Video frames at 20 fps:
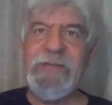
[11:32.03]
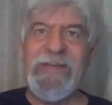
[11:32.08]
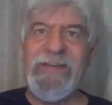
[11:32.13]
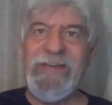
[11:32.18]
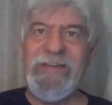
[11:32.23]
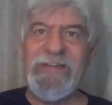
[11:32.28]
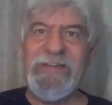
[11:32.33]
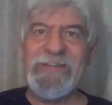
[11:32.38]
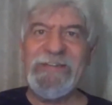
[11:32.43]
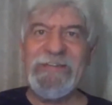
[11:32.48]

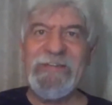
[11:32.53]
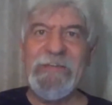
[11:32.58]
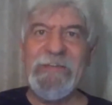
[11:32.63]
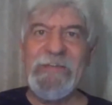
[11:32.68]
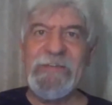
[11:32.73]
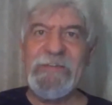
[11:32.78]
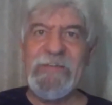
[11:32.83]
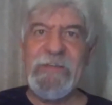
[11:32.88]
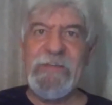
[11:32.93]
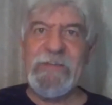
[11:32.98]
and there's,
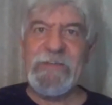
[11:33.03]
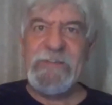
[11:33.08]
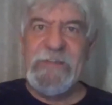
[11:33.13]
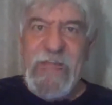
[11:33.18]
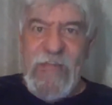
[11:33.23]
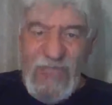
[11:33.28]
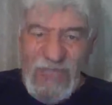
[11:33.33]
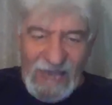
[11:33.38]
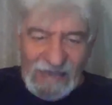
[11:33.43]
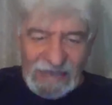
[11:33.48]
there's, a, there's an
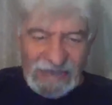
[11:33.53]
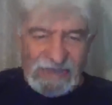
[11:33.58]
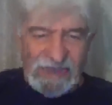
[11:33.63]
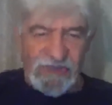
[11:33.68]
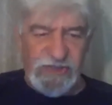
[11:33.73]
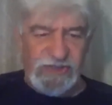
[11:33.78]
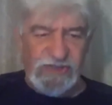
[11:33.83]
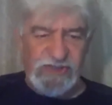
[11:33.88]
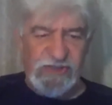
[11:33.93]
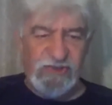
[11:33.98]
action
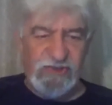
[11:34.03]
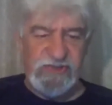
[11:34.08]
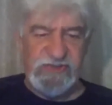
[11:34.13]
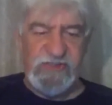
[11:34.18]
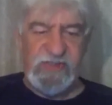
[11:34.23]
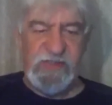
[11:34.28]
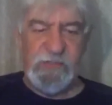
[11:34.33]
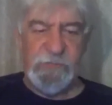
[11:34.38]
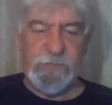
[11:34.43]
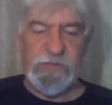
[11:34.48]
that starts
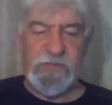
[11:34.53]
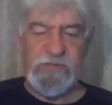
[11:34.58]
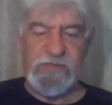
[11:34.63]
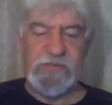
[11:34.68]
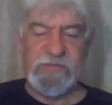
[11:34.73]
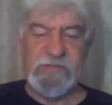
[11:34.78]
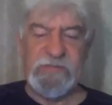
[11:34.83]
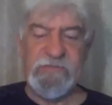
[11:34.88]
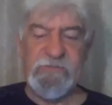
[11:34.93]
taking place.